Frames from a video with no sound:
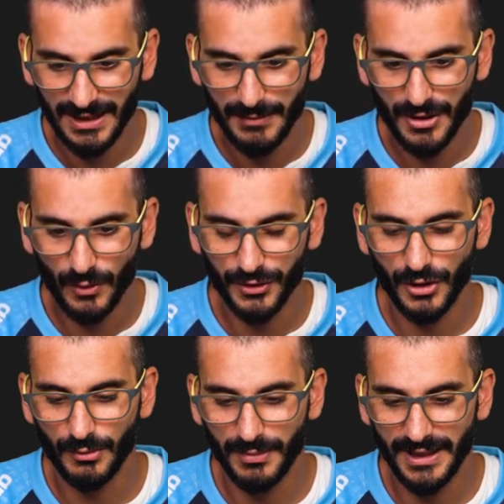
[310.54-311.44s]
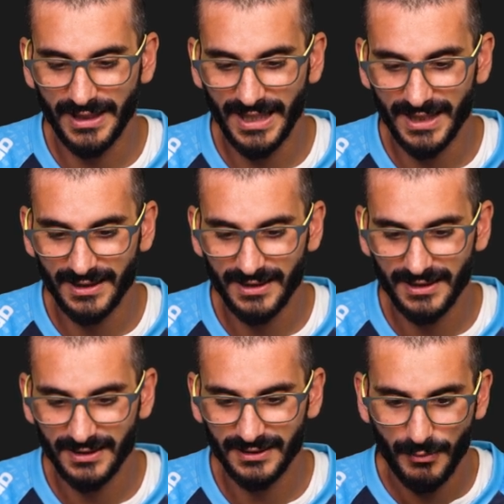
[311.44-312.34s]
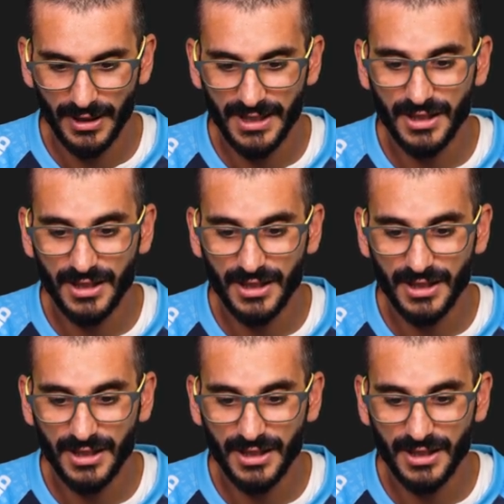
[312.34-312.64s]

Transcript: Let me just auto-complete that. But it is